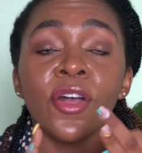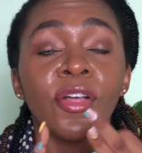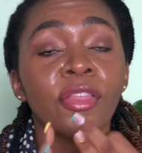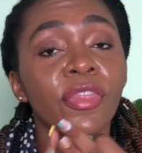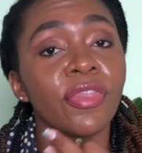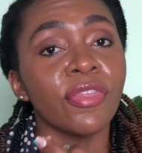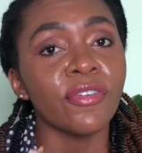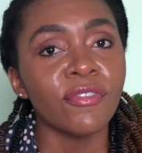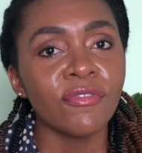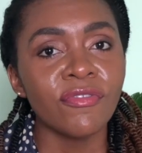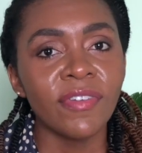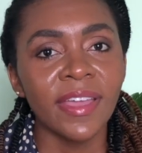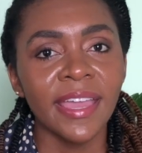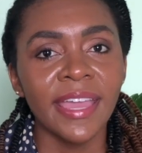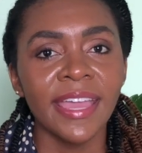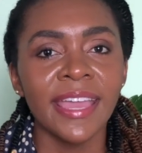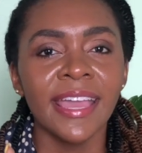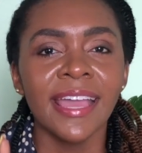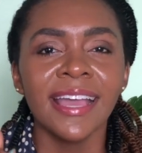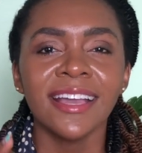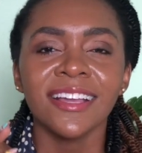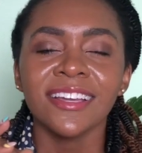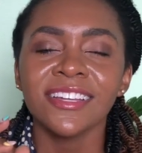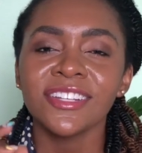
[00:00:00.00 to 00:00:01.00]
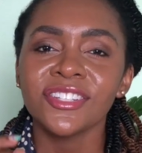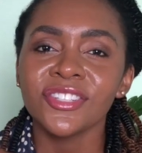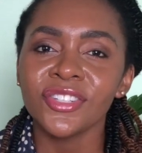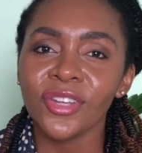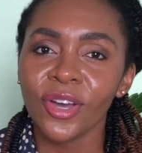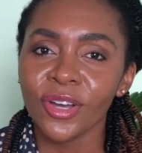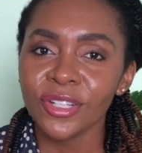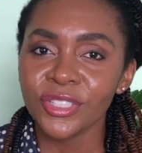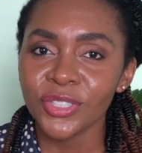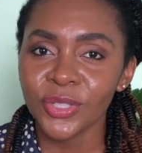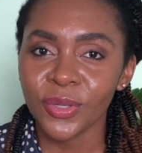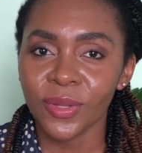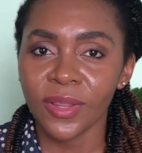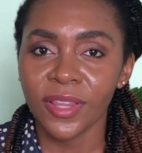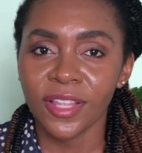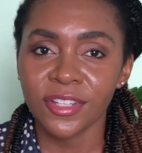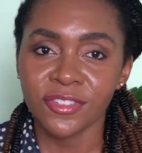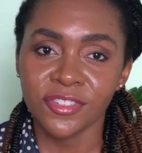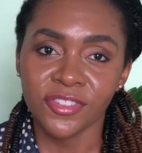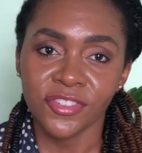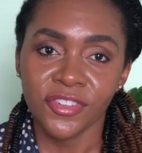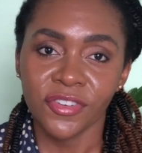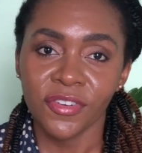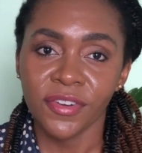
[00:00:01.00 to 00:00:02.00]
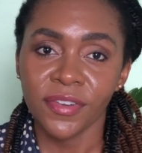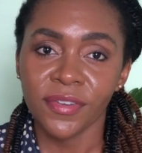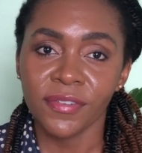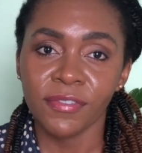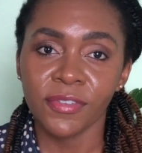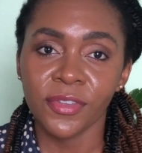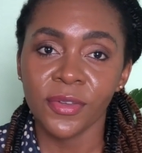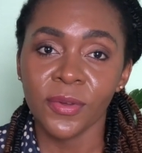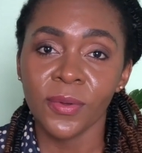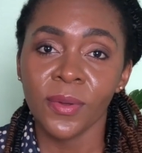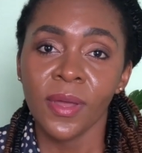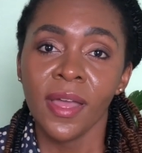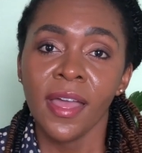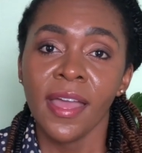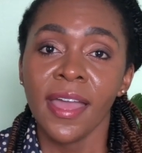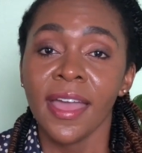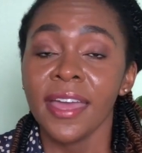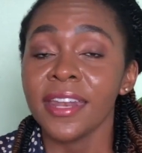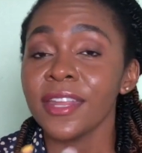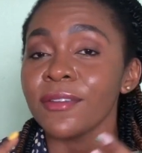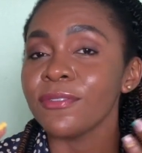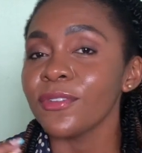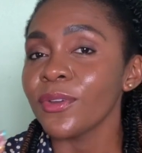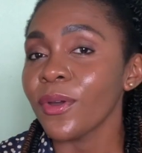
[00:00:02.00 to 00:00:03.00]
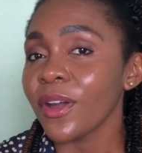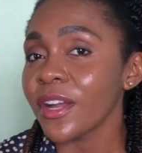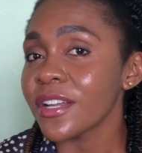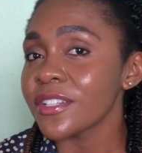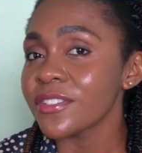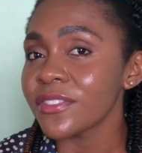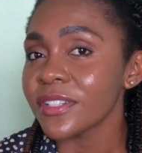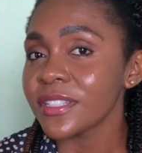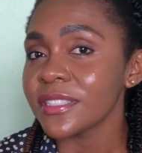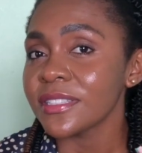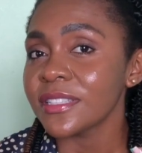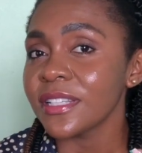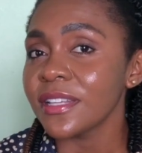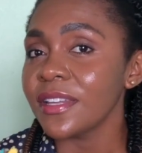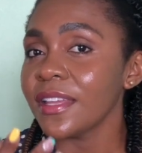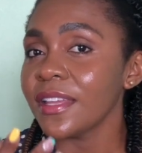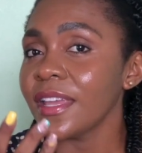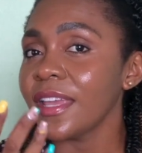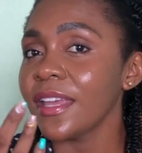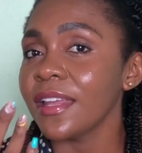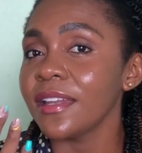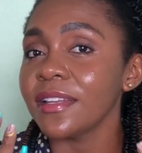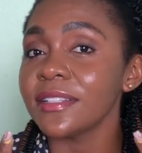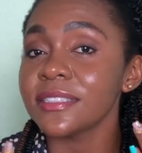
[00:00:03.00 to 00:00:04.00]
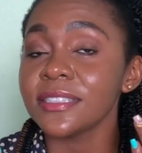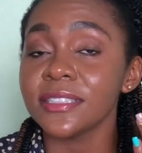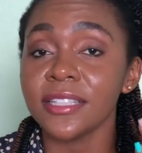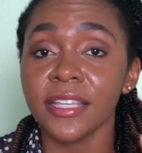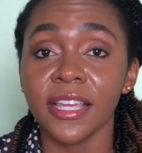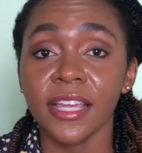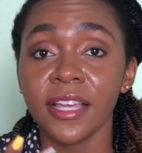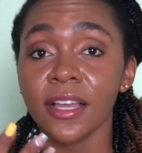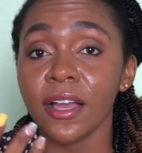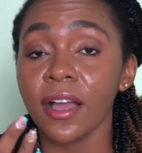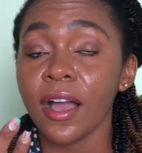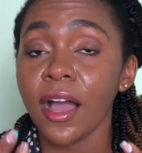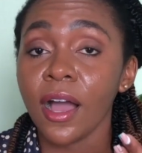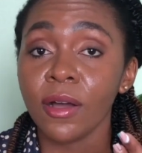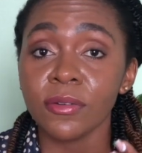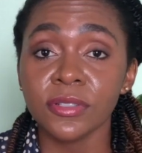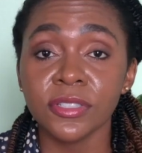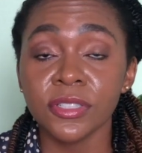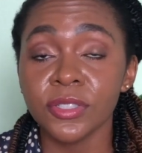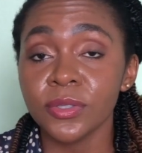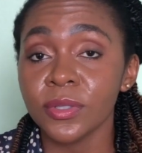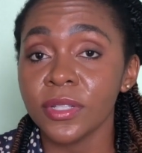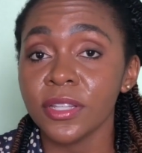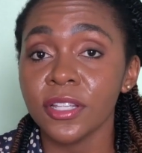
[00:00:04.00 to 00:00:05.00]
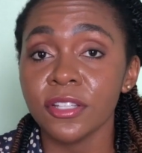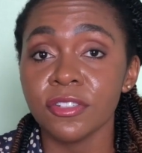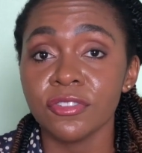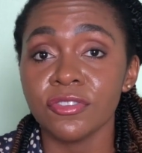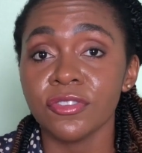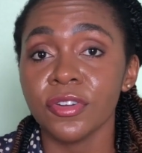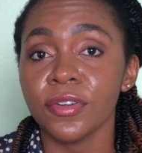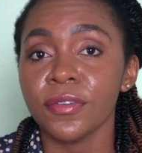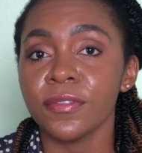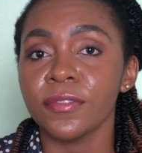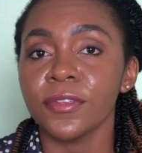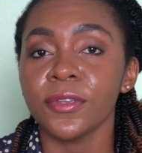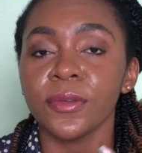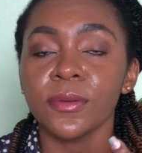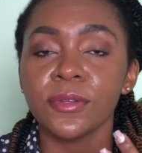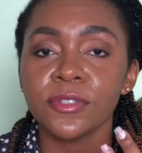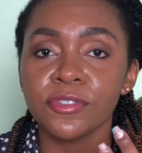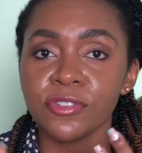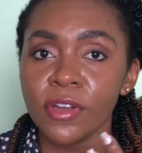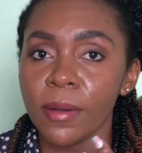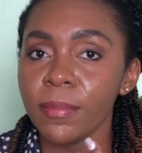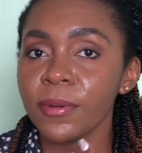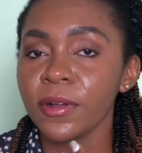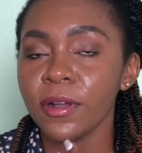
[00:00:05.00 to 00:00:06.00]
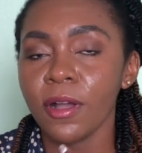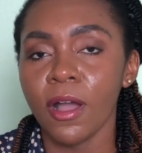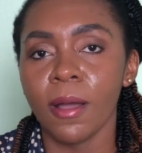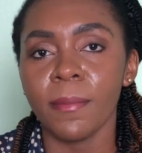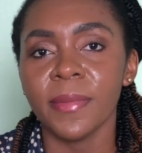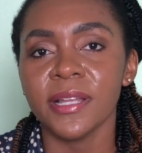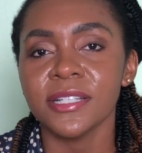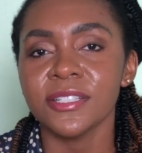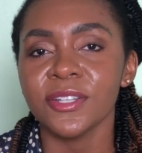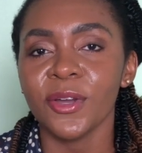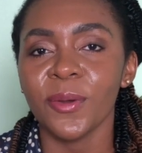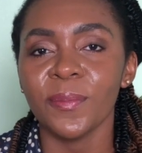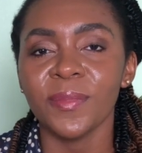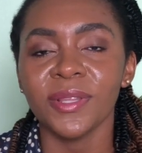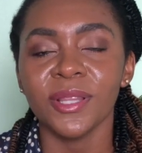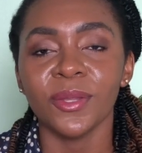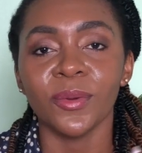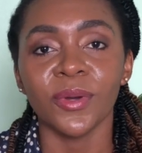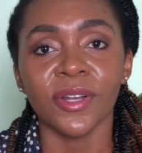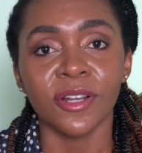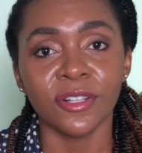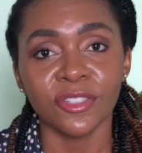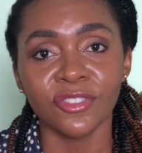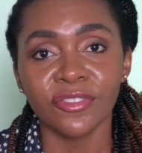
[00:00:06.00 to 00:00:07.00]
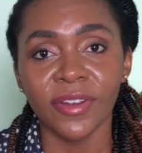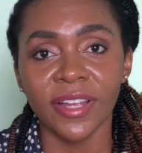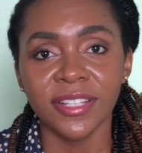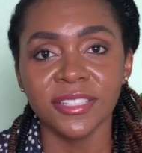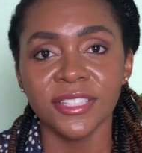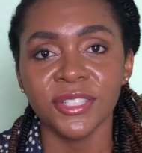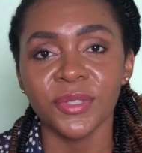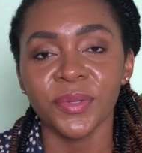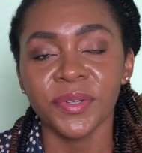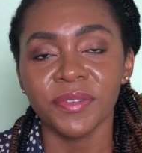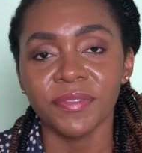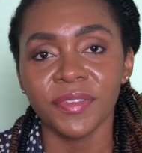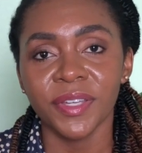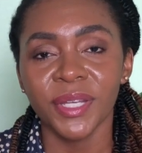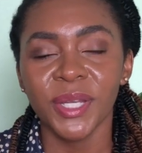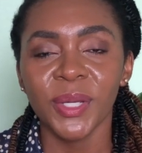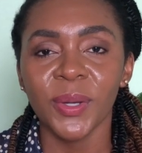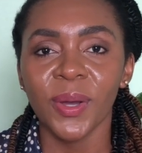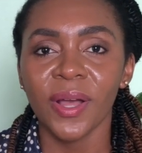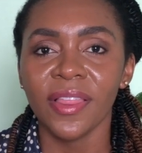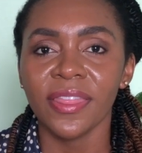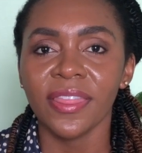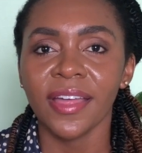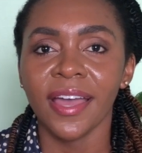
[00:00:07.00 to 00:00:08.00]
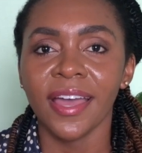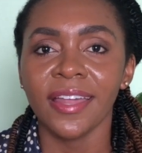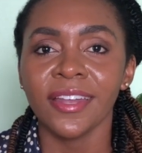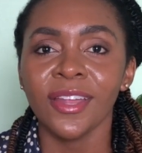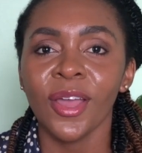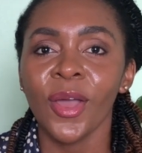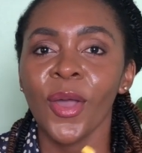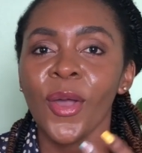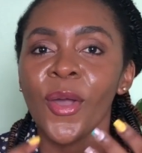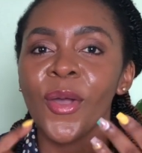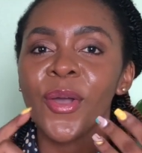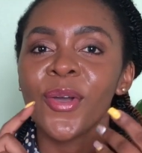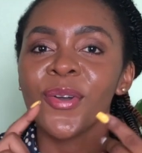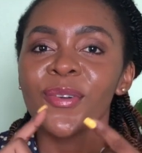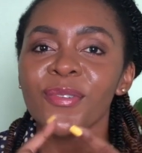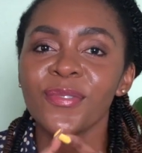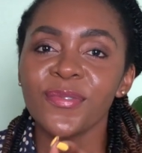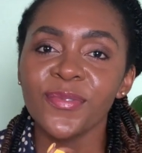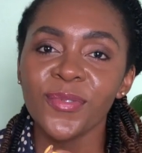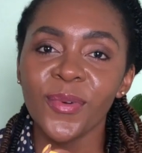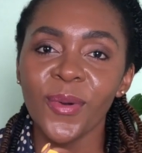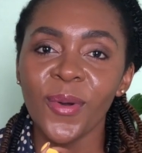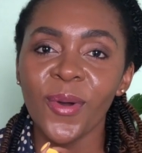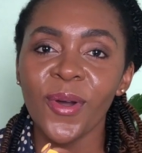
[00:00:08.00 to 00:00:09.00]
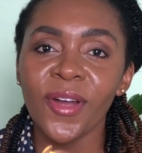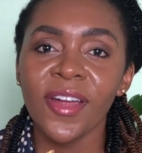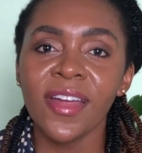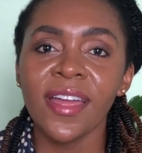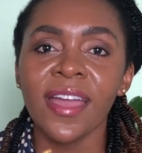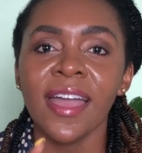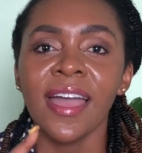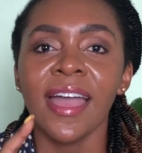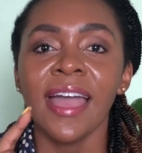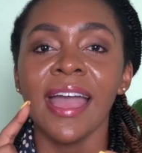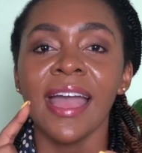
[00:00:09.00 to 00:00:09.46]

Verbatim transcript: Three, conduct your literature review. And if you are interested in seeing how to do a literature review, drop a comment down below and I'll try to do a video on that. Four,